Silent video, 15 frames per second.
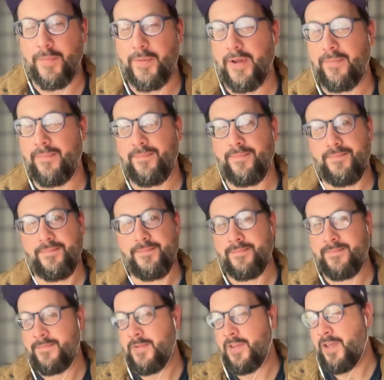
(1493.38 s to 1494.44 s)
man.
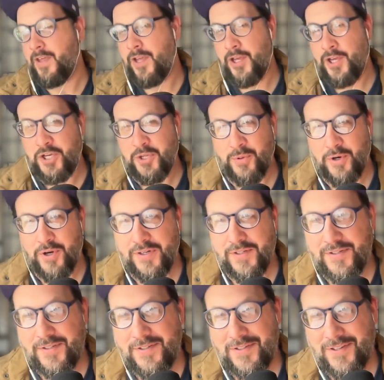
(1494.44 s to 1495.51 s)
Good
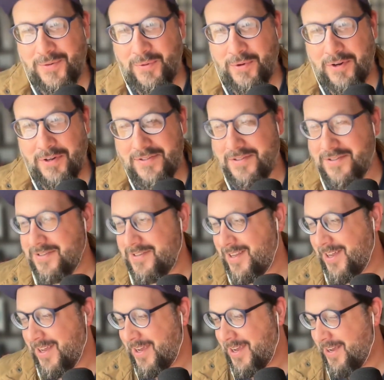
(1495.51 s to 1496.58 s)
words. Good words.
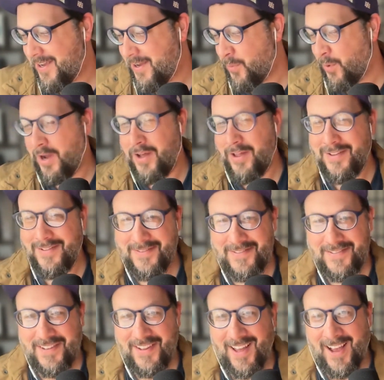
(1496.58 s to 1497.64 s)
Well,
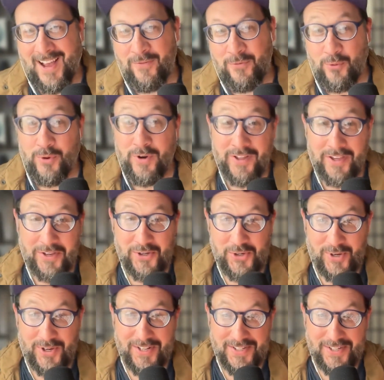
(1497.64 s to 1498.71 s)
I really
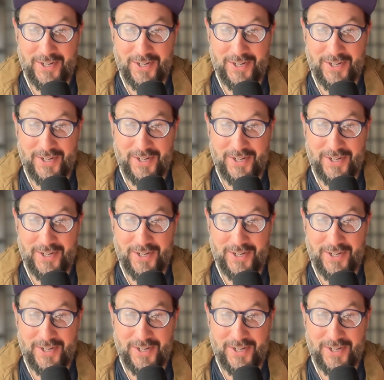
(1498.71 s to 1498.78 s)
enjoyed this